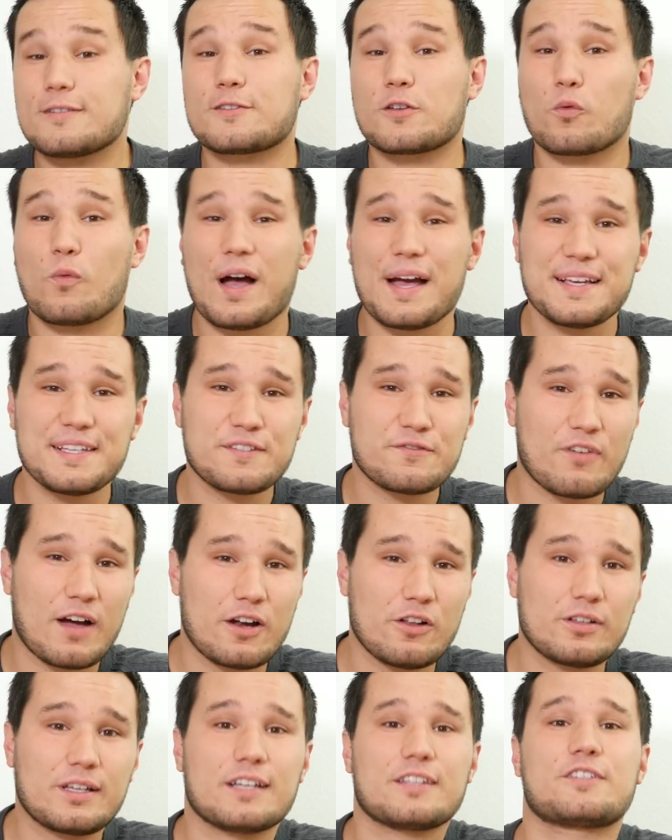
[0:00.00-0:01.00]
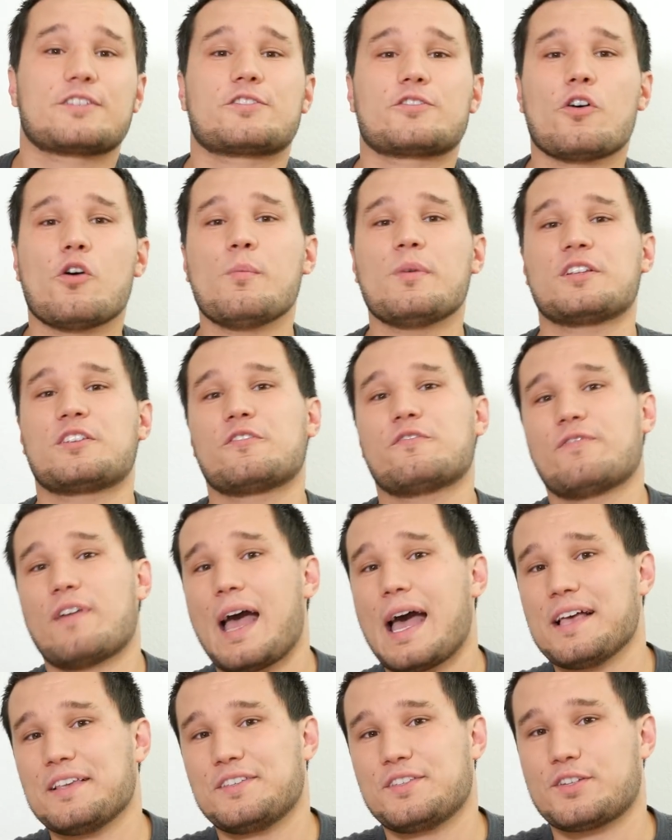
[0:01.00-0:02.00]
So why is Final Cut so much
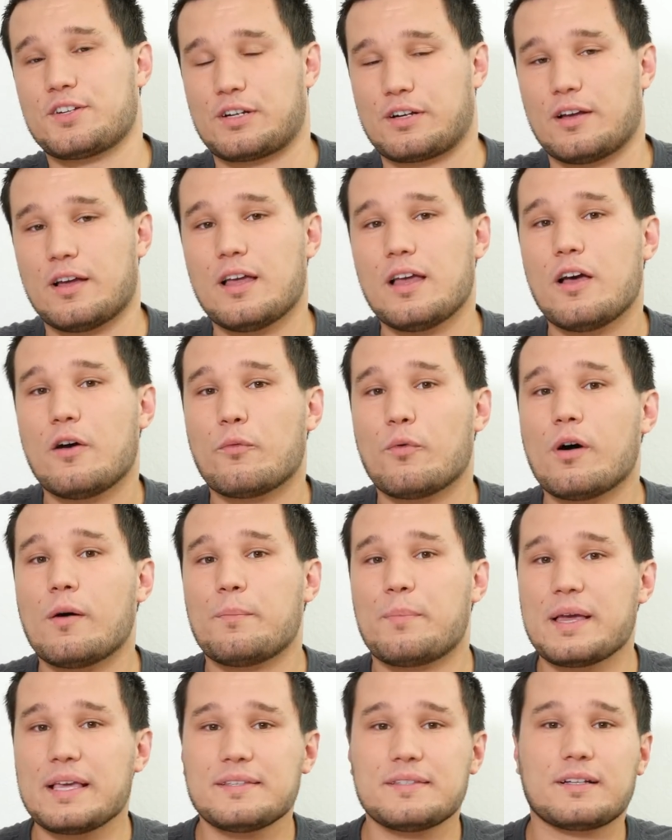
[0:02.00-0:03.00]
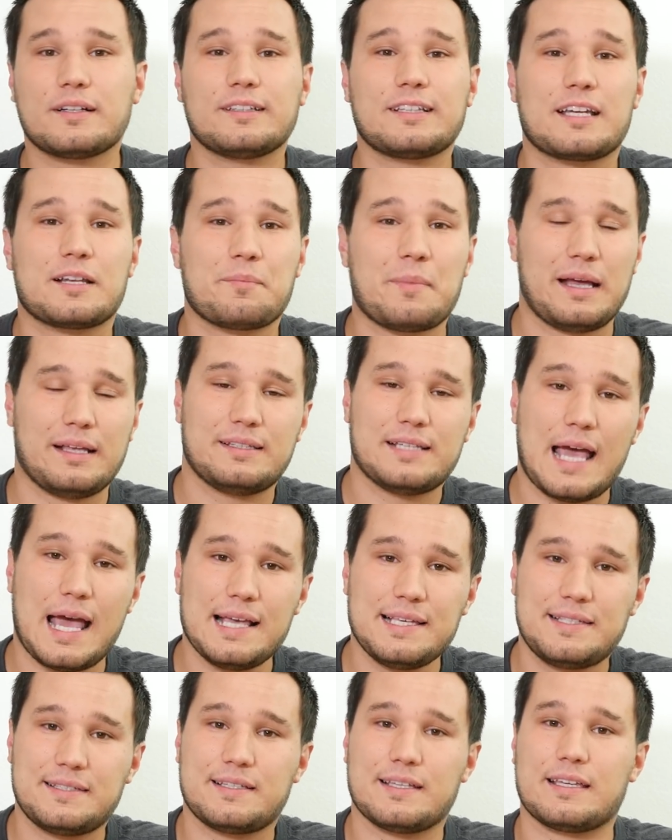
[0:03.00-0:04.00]
faster? Well, basically in my
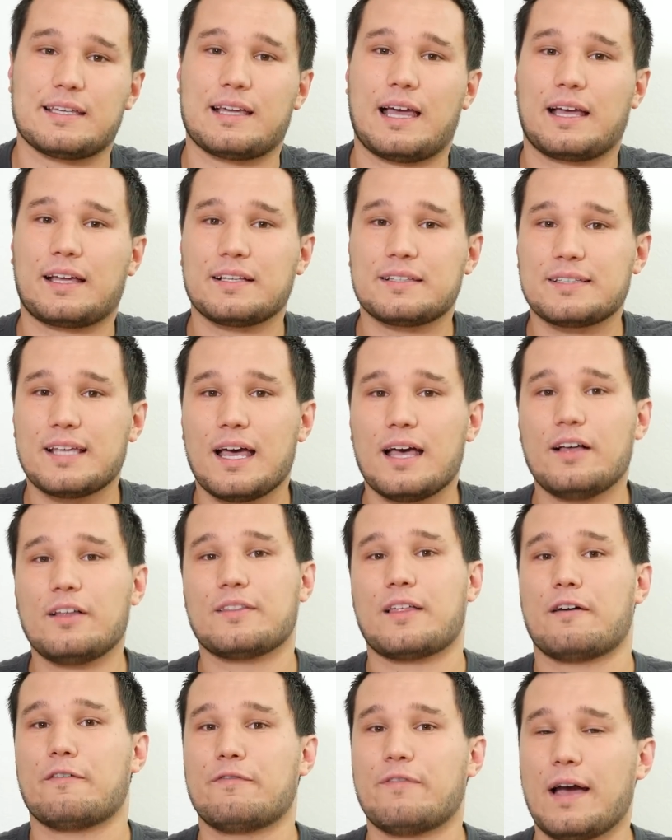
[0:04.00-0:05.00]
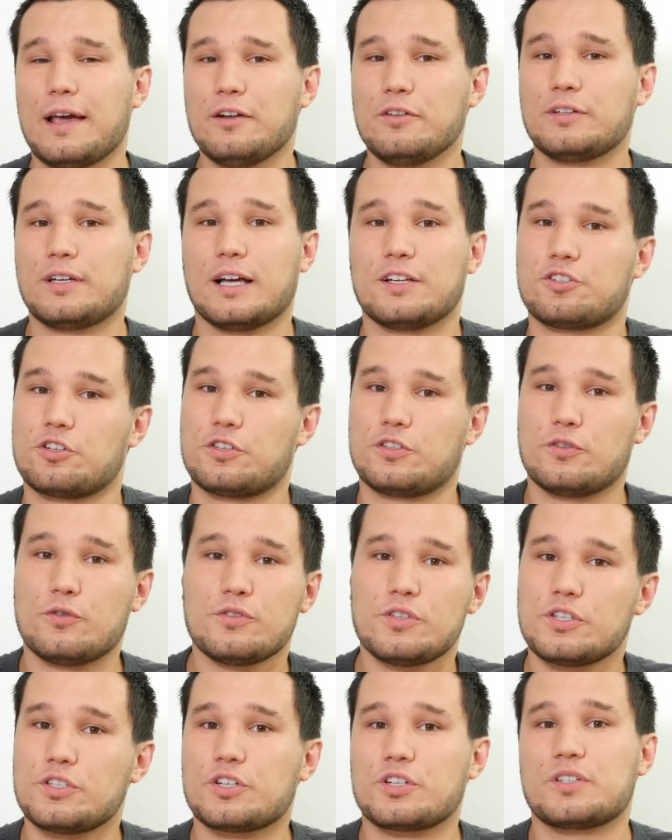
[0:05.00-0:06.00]
testing, I could tell that Final Cut just
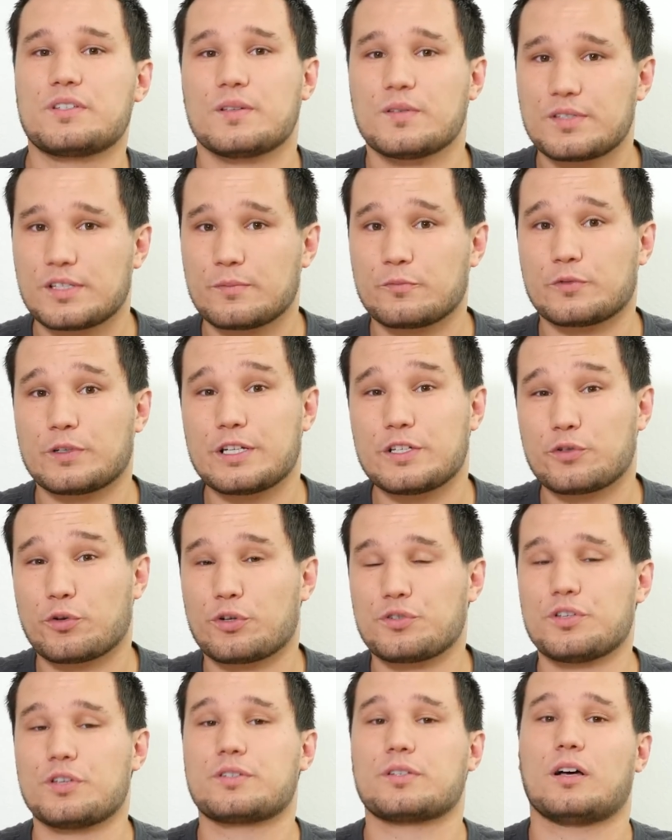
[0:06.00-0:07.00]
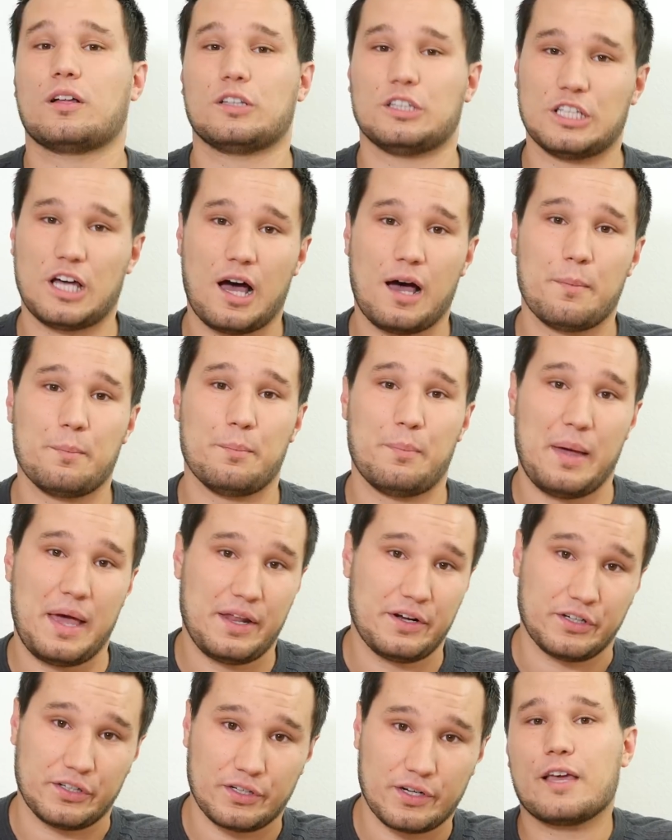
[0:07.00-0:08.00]
uses your system resources a lot
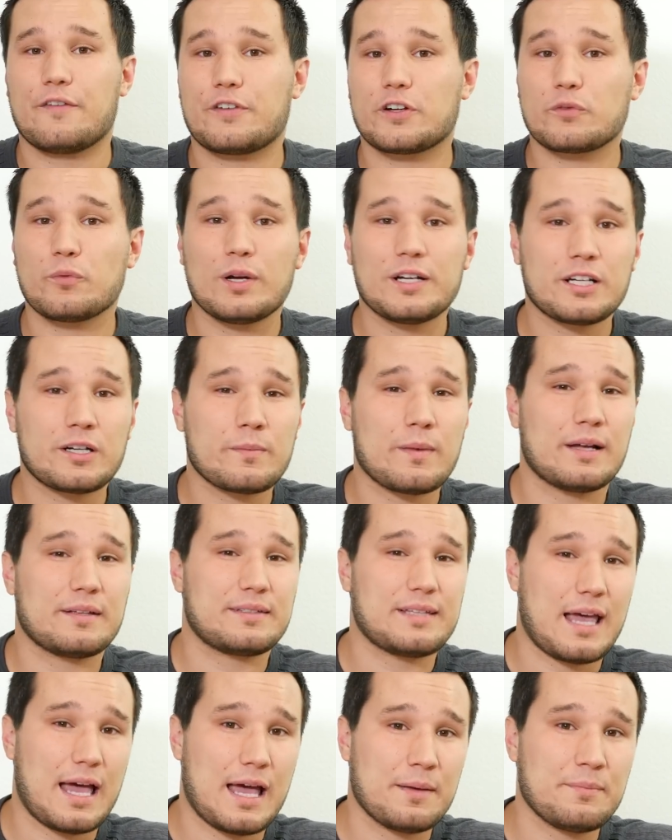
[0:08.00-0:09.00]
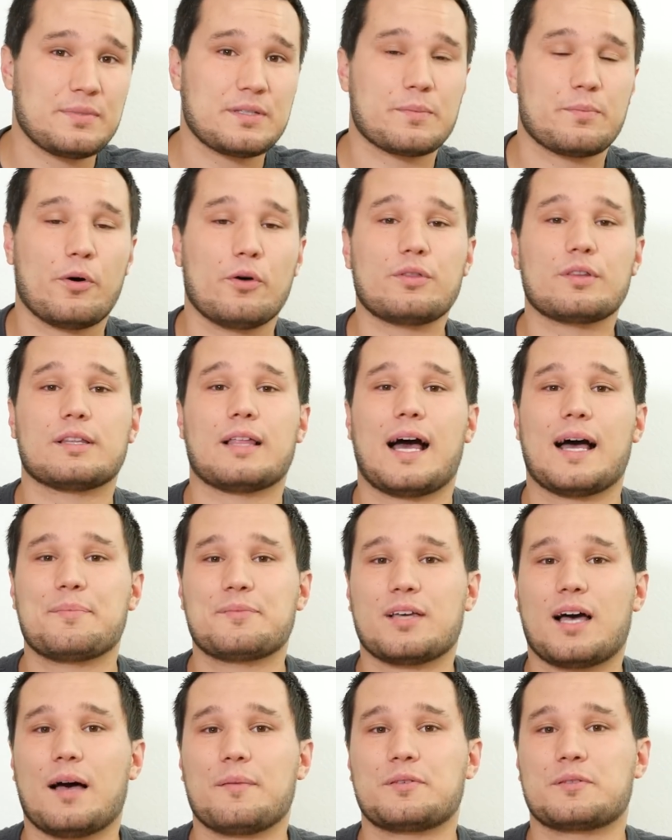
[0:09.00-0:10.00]
better. If you're wondering about temps, both
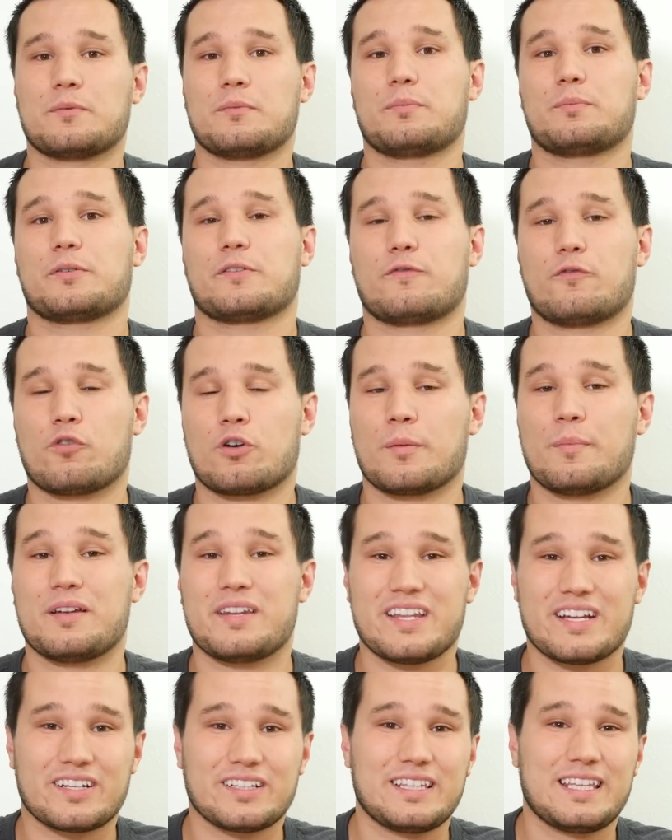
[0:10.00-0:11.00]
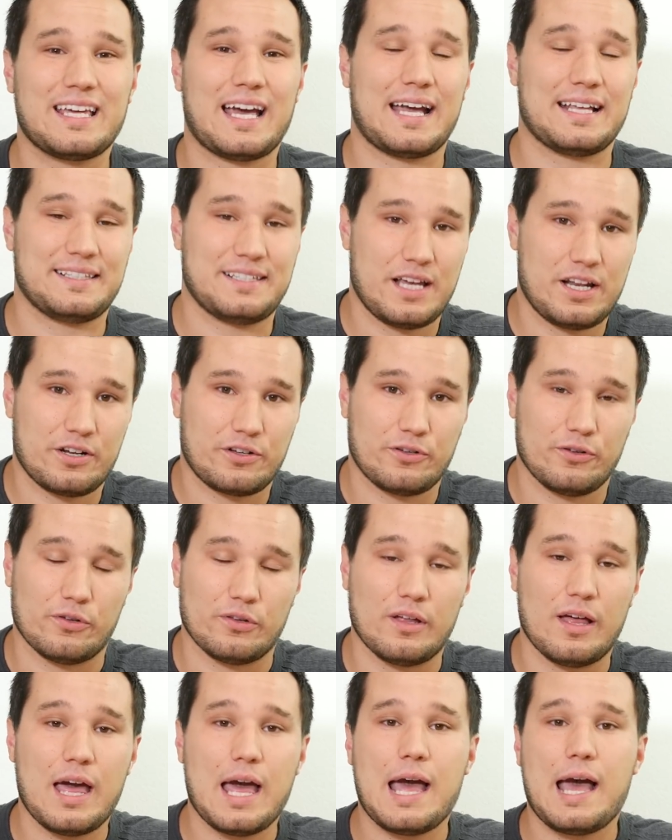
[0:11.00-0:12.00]
laptops perform nearly identical.